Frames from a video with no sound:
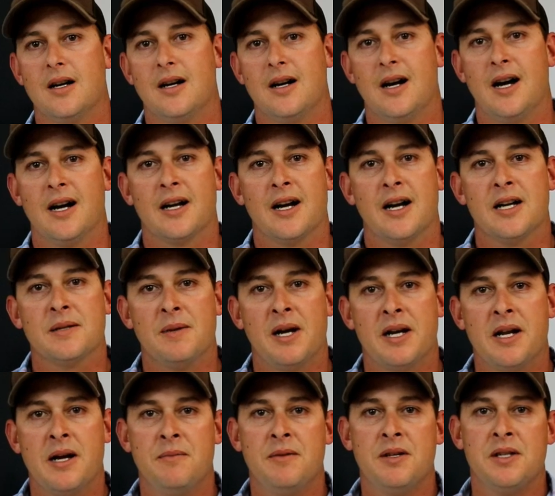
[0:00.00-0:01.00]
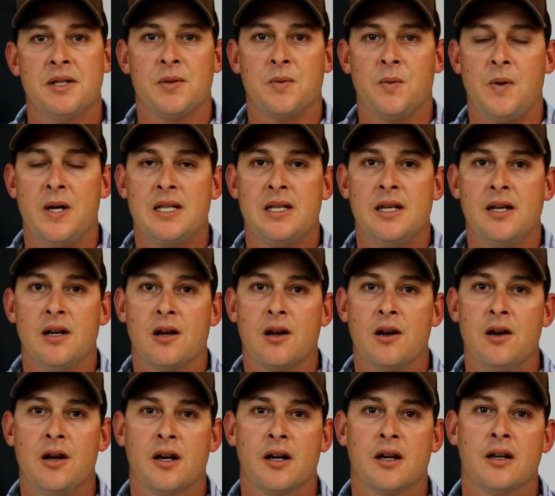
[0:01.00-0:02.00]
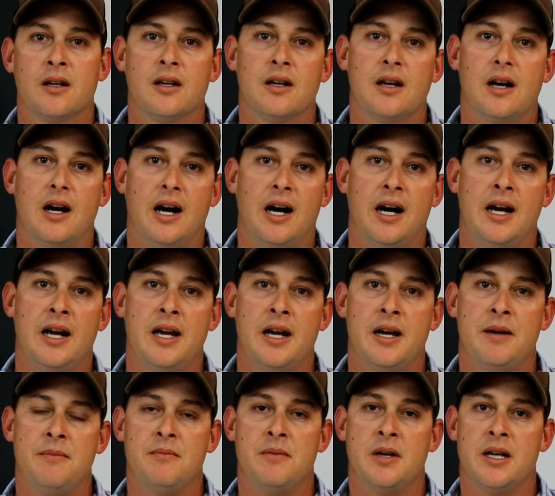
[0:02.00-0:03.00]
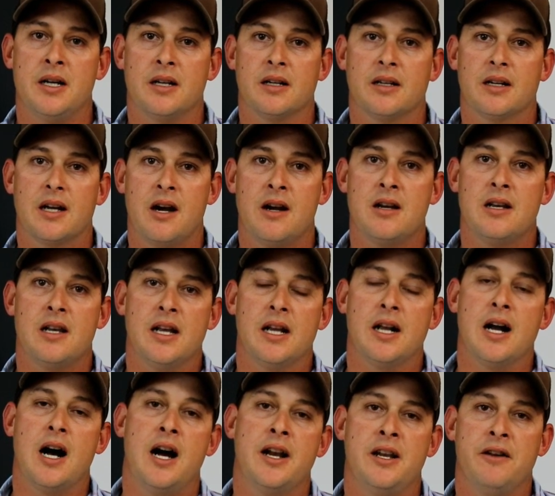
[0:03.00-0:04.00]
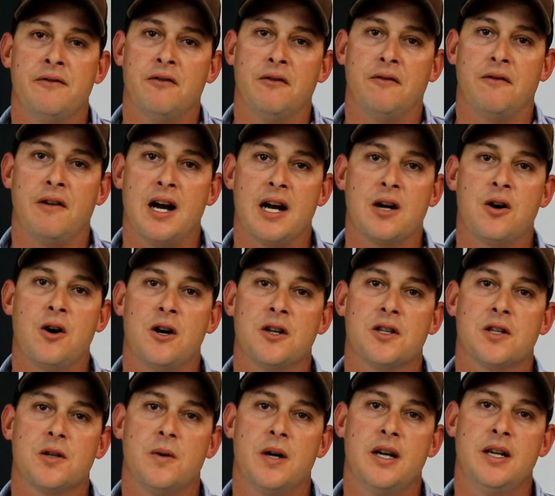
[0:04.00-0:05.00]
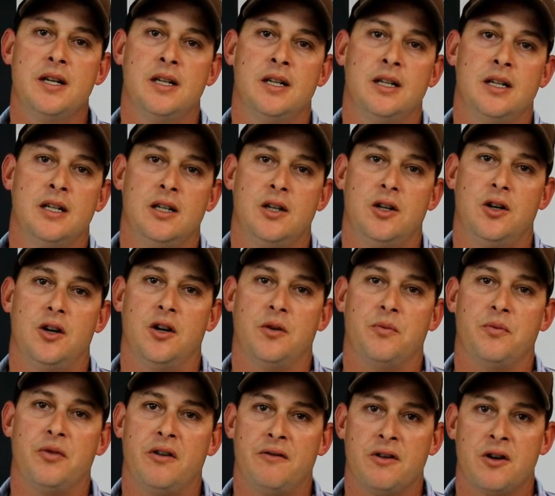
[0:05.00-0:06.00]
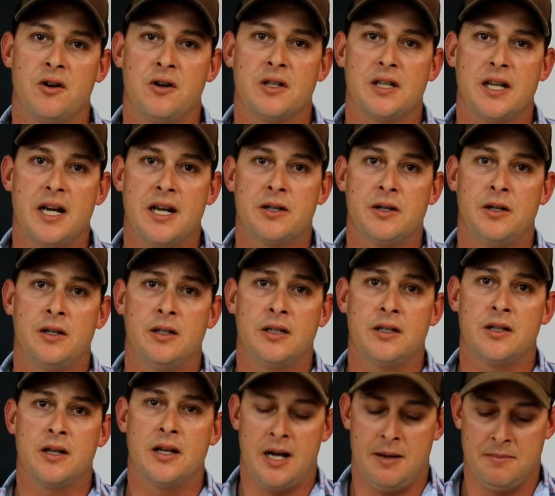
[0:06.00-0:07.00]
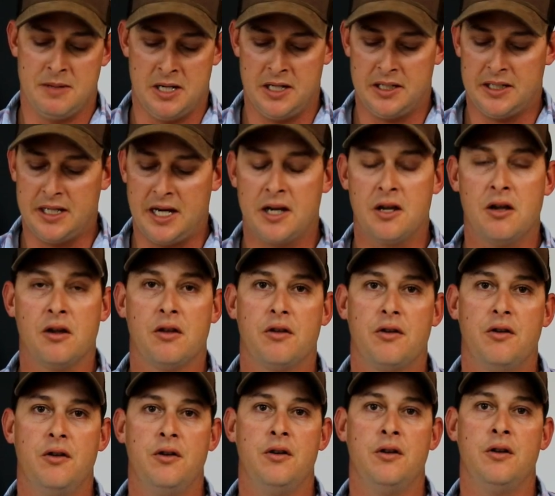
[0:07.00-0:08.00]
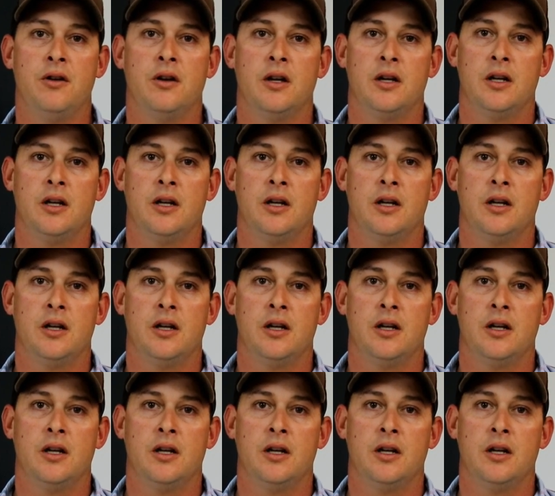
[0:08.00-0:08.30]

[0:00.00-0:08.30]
Hi guys, my name is Wesley De Klerk. I am currently guiding for FlyCastaway on Providence Atoll, and today I'm going to take you through